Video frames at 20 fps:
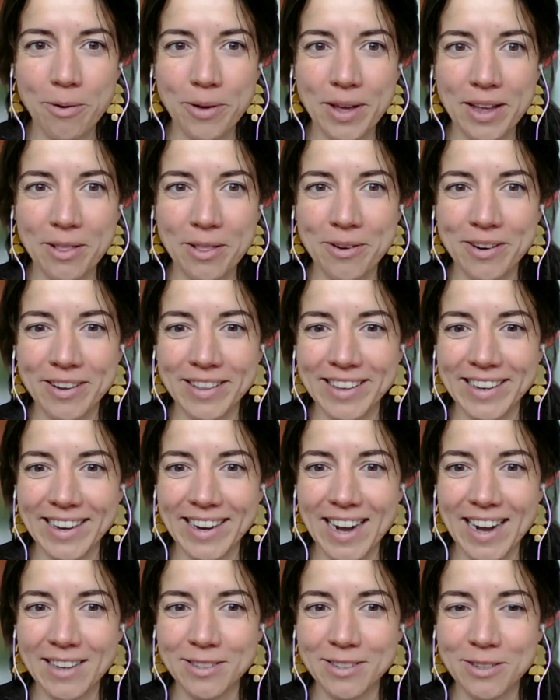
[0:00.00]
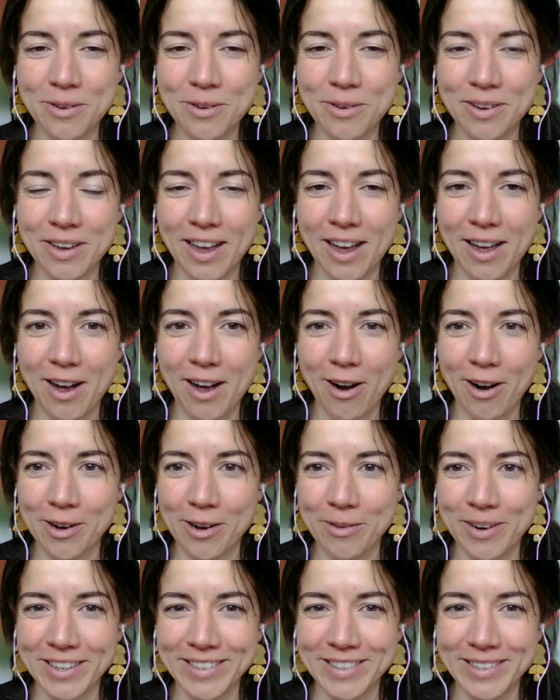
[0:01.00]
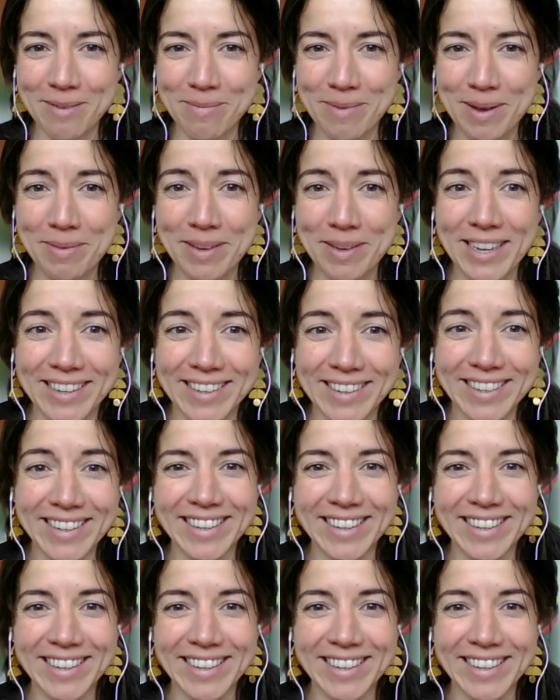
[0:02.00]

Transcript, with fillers: Okay, Laura-Lyn, can I ask you a hard question maybe?